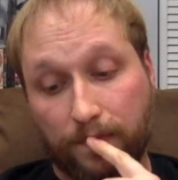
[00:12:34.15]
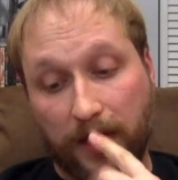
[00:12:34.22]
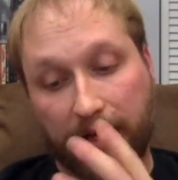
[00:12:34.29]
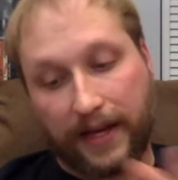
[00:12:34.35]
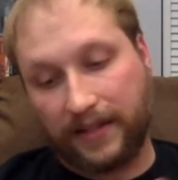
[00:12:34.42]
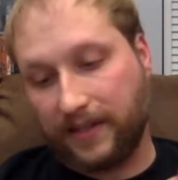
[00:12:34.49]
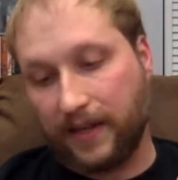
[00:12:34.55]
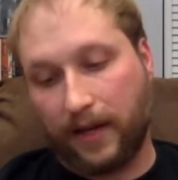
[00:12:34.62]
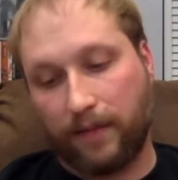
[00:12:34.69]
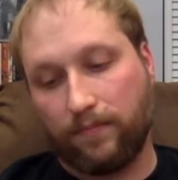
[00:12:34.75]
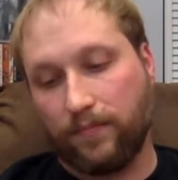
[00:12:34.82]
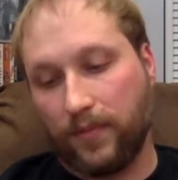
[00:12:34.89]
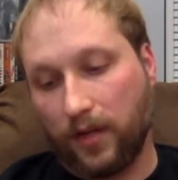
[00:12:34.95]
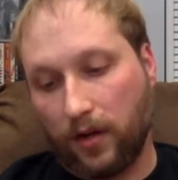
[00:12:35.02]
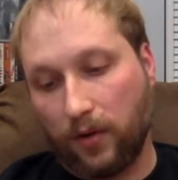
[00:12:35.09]
Like I said,
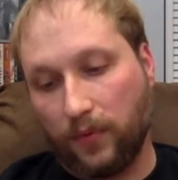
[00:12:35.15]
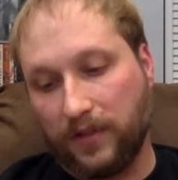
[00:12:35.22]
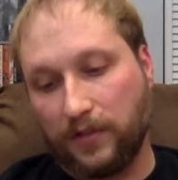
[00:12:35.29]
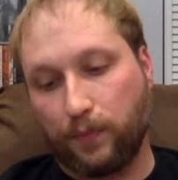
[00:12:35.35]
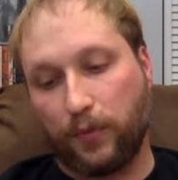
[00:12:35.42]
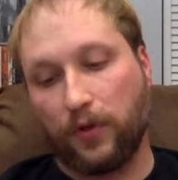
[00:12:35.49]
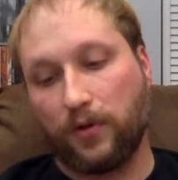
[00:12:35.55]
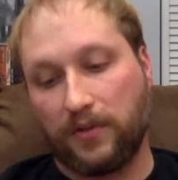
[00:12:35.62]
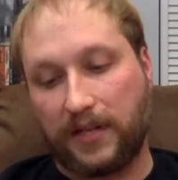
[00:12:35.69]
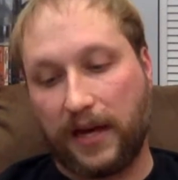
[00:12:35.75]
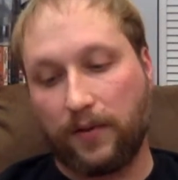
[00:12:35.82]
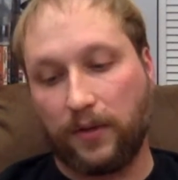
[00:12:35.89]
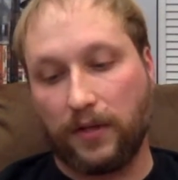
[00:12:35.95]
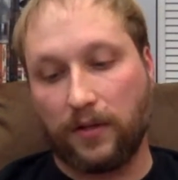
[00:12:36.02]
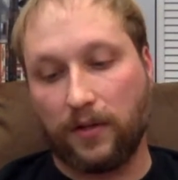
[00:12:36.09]
you know, this put
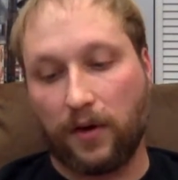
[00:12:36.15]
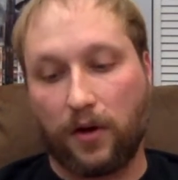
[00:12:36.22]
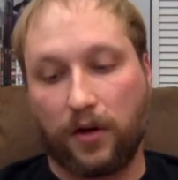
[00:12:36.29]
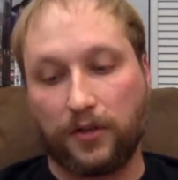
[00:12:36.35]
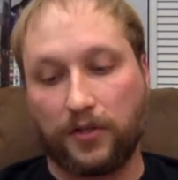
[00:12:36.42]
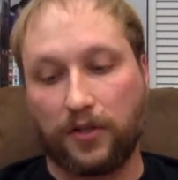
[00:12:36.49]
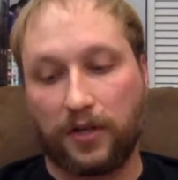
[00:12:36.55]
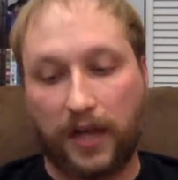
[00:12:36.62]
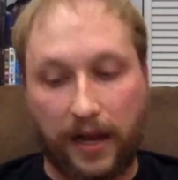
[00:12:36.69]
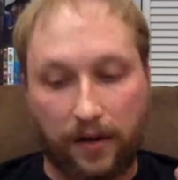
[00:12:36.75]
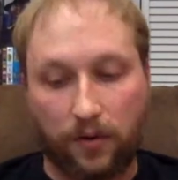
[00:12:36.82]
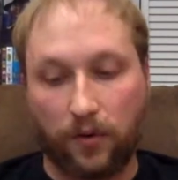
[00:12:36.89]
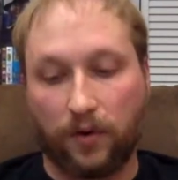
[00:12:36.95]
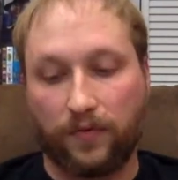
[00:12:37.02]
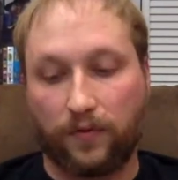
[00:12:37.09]
Downey in the auteur
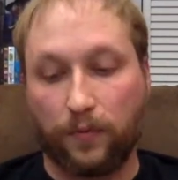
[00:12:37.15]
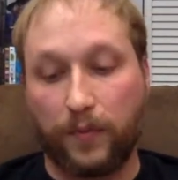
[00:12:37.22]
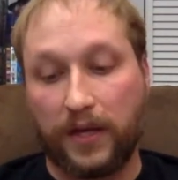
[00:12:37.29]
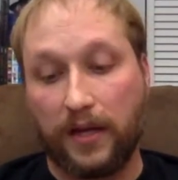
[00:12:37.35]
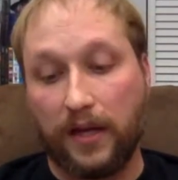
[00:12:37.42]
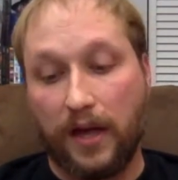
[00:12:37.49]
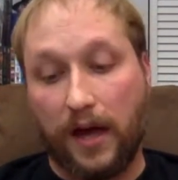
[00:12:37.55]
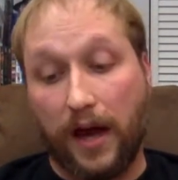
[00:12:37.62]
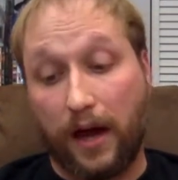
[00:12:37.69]
category for me.